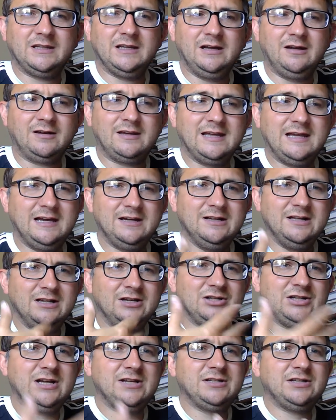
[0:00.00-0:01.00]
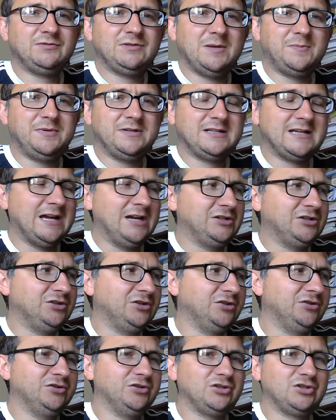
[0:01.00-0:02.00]
okay, she has this reputation,
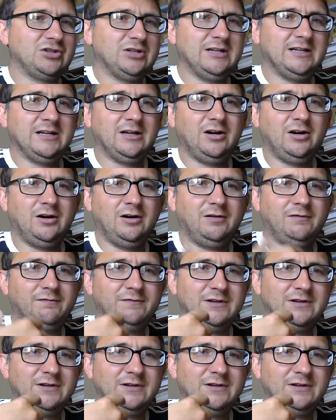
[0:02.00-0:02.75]
doesn't she, of,